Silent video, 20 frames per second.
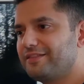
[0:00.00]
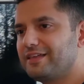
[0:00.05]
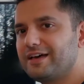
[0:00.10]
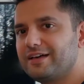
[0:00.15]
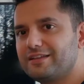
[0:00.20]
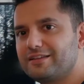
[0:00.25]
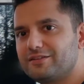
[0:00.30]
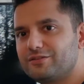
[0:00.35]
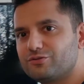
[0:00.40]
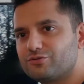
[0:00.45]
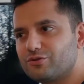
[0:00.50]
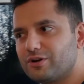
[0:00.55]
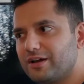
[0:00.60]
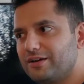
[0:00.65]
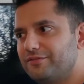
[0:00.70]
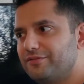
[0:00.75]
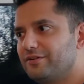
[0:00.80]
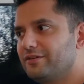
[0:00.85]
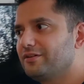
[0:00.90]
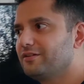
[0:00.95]
that
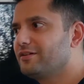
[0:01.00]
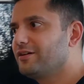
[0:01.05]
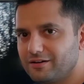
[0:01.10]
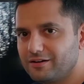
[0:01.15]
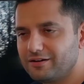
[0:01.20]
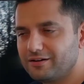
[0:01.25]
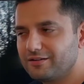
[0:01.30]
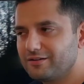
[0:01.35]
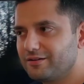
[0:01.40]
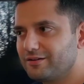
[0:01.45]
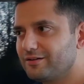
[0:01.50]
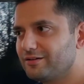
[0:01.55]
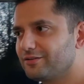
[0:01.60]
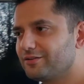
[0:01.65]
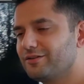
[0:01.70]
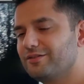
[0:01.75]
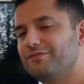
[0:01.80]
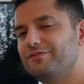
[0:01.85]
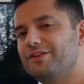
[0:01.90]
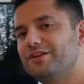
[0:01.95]
driver, got in
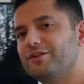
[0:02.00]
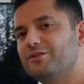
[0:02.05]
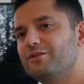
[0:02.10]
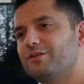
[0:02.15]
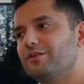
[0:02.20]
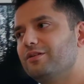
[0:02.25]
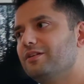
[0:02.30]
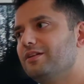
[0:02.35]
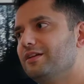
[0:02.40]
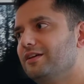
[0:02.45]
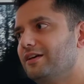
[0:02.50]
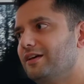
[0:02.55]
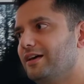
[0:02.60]
their vehicle